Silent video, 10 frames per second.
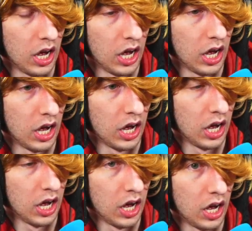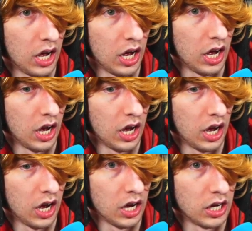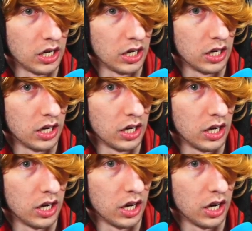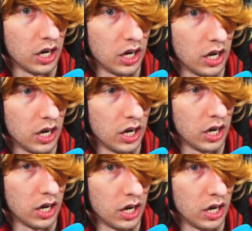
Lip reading: Nobody speaks.